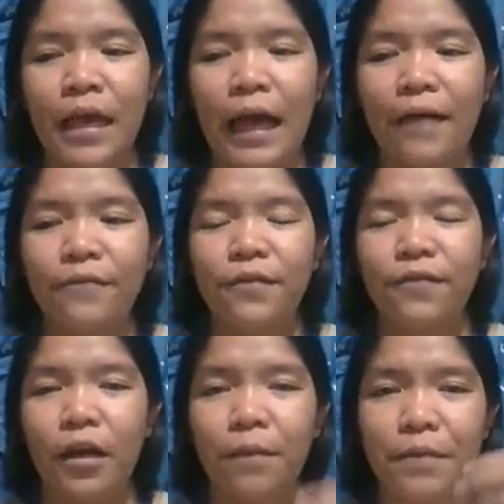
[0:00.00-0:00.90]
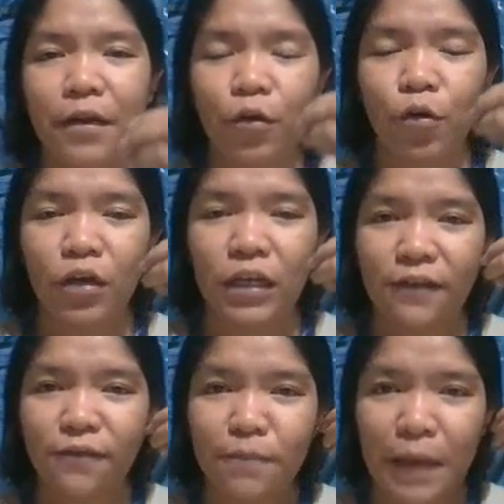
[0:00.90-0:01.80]
have developed their
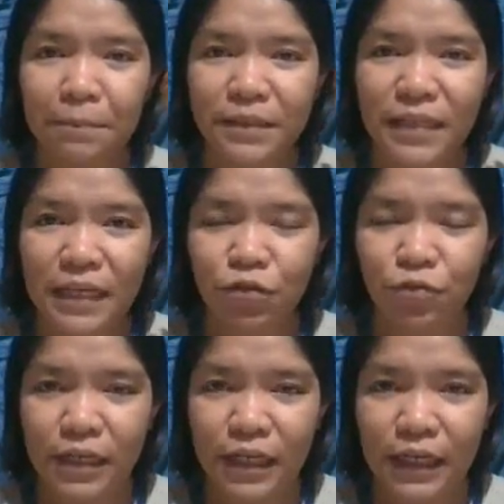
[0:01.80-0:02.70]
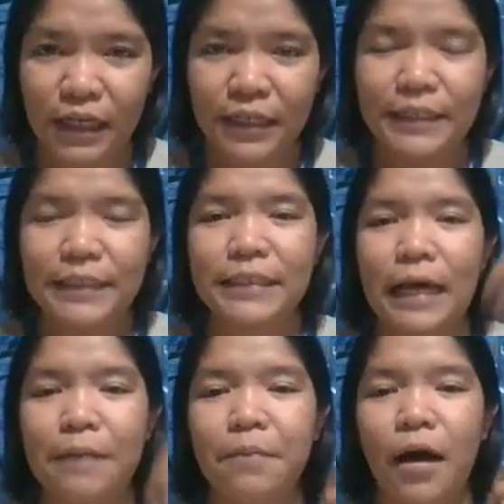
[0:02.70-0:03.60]
cognitive maps naturally,
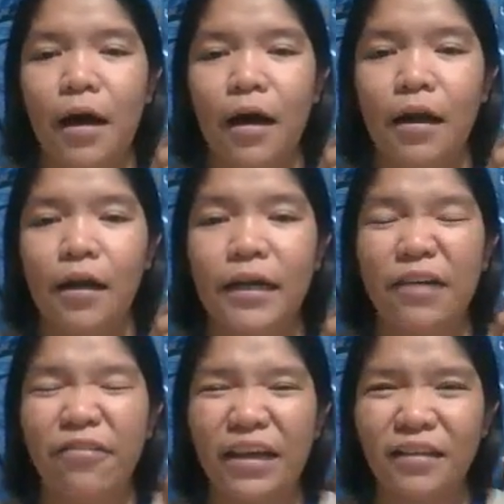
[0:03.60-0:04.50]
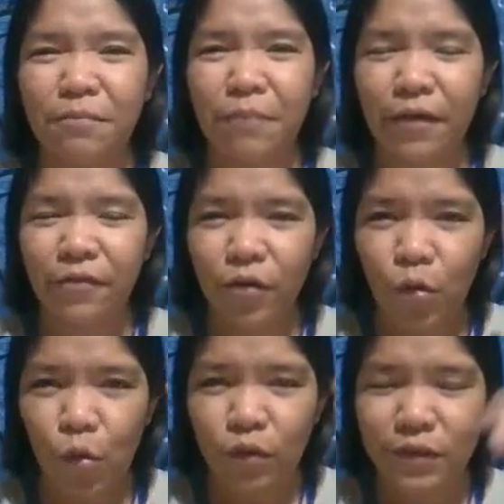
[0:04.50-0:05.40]
some are directed by their
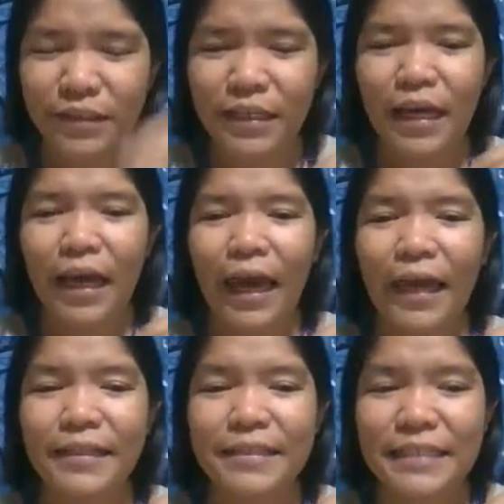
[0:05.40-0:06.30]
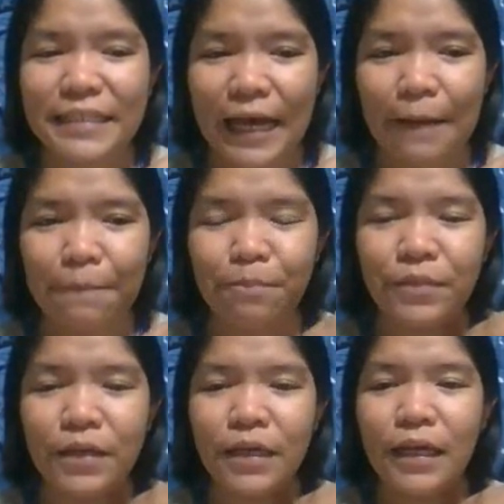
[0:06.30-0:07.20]
goals, and some
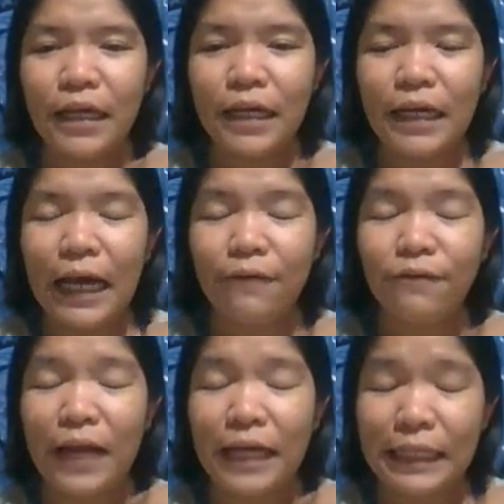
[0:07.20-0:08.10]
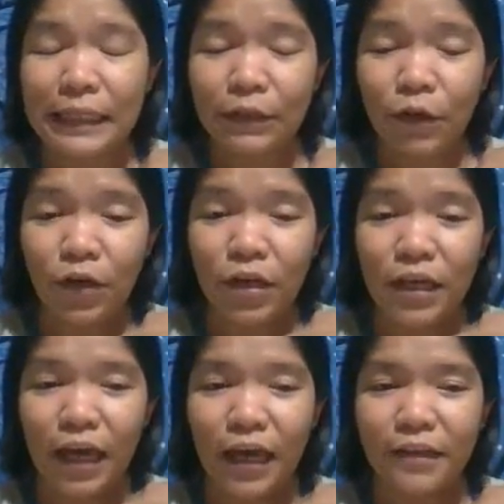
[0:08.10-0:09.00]
have latent
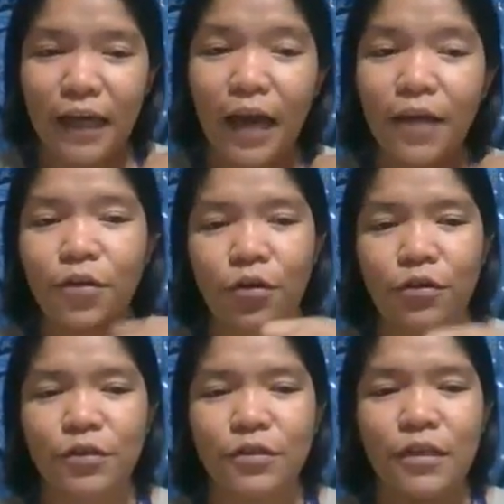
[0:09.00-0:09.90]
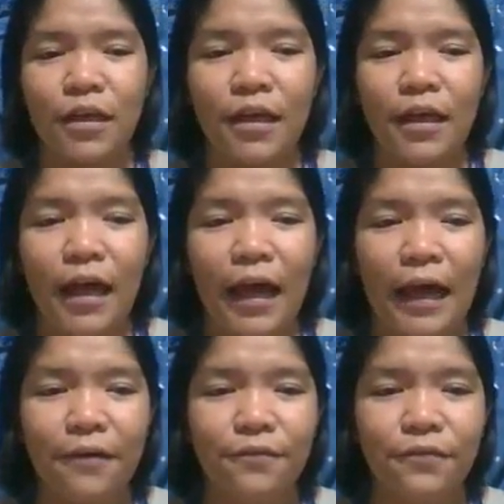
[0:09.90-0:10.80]
learning, and others have